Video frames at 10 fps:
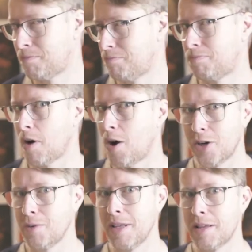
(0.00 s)

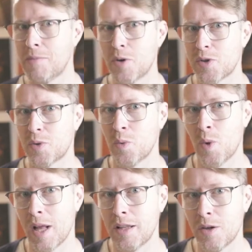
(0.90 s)
arguably the most
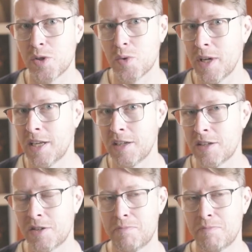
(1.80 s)
well-known Swedish